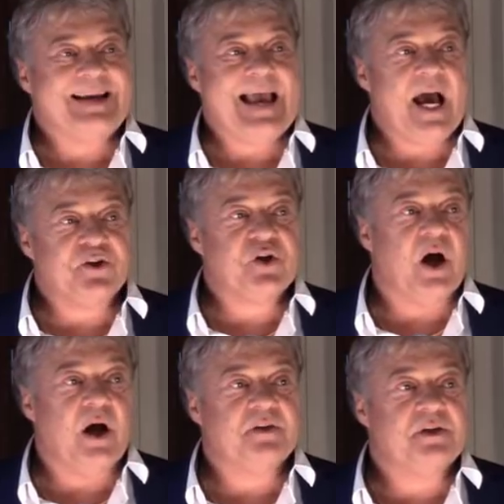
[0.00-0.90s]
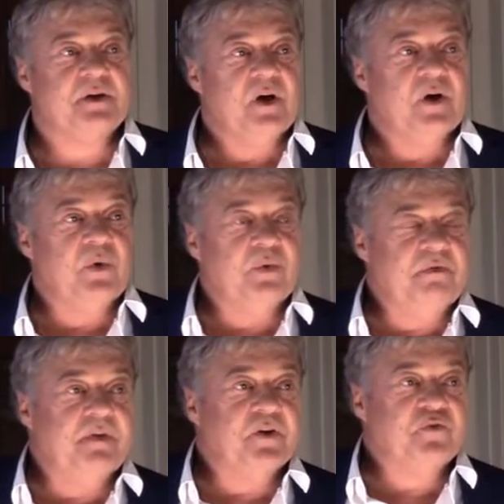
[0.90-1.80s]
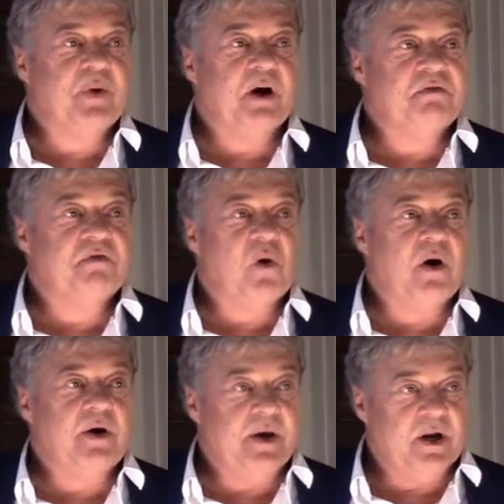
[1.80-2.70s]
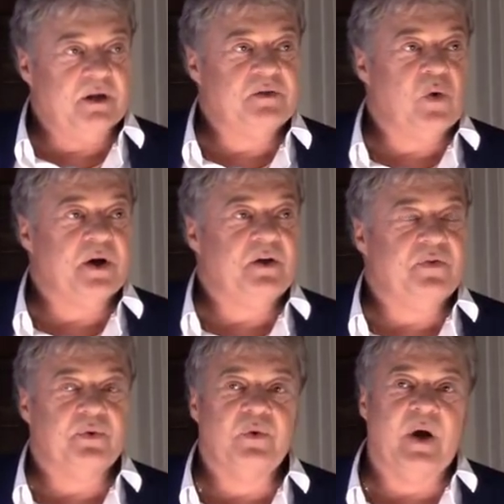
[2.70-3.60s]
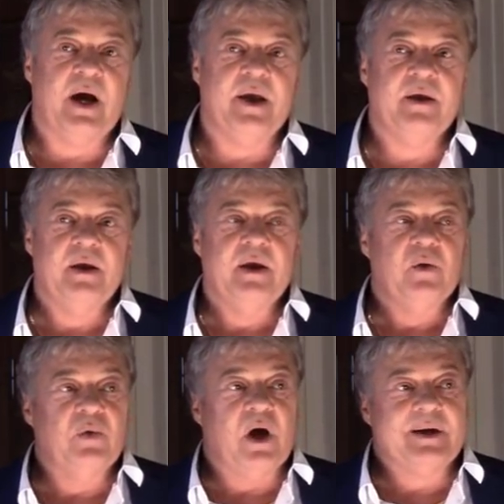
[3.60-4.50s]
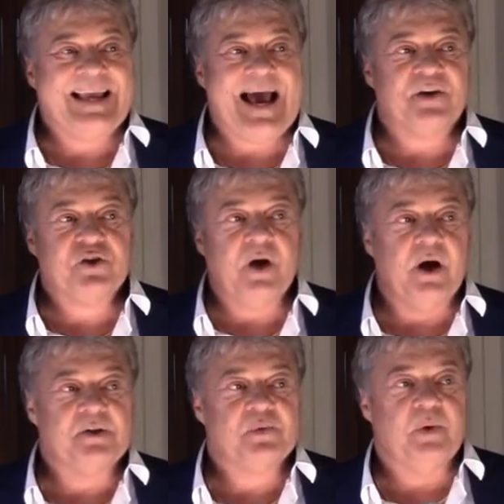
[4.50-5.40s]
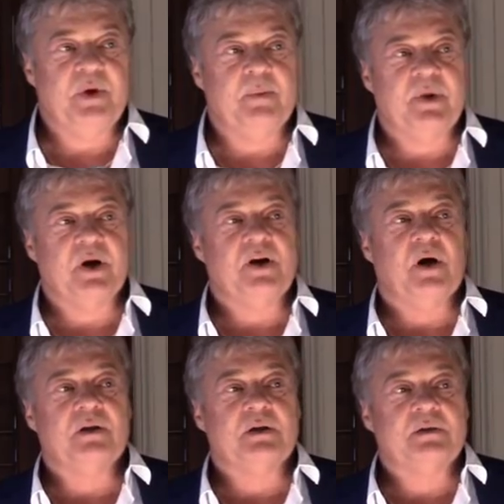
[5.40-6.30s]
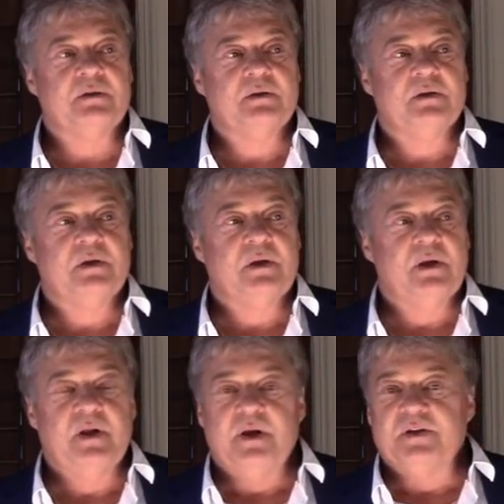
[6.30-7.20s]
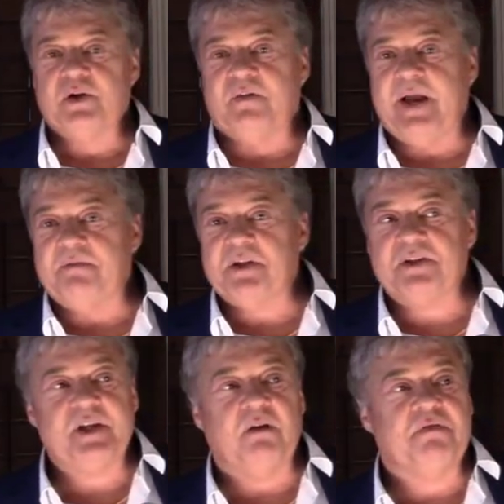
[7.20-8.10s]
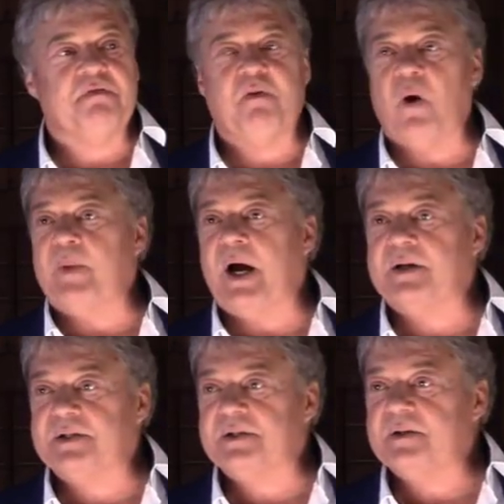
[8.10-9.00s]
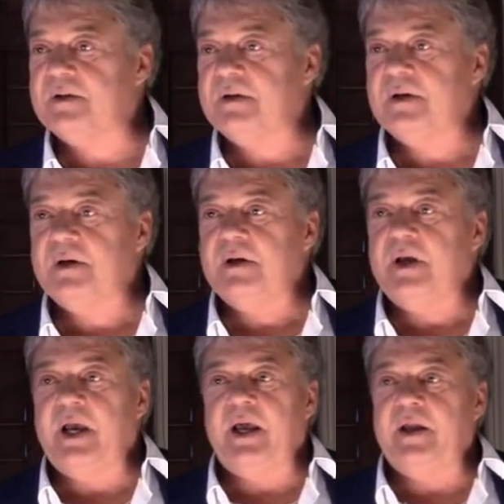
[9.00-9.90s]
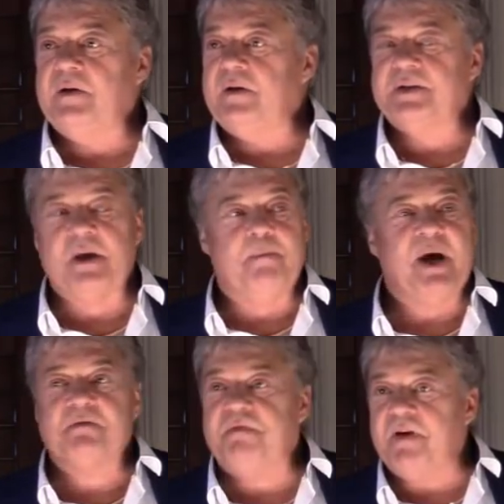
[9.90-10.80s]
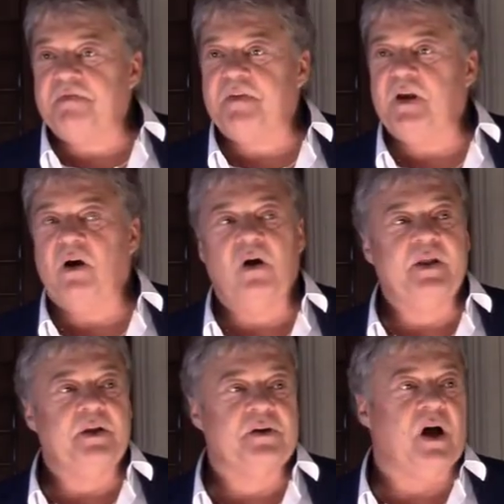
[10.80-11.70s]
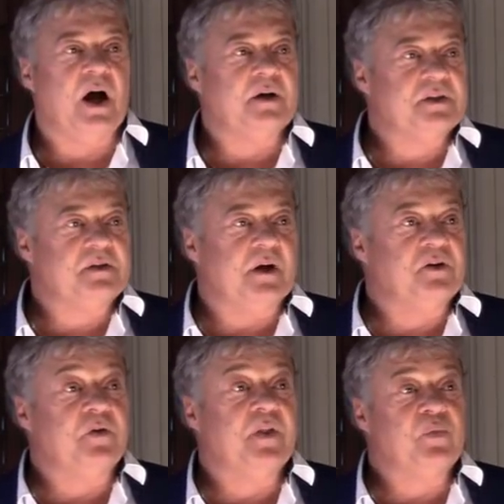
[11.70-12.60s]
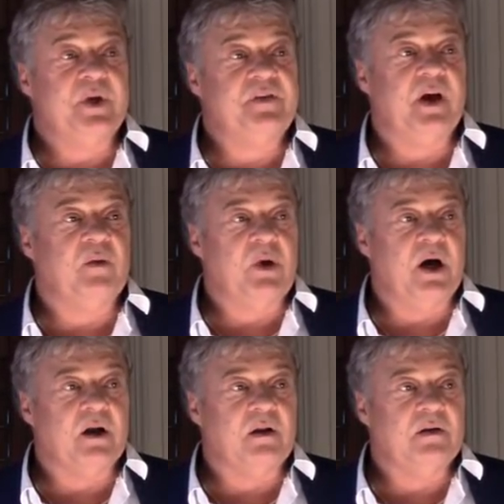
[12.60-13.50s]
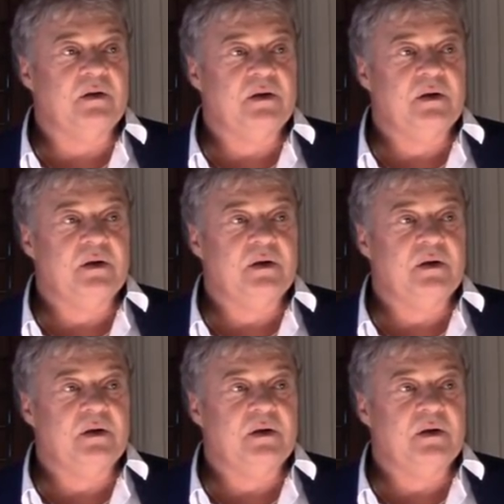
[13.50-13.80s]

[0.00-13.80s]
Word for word: Our cash cost, when we finish part 4, and I'll walk you through why, our cash cost will be about $1. So if I have to sell for $4 and it's $1.50 all-in cost under the retail model,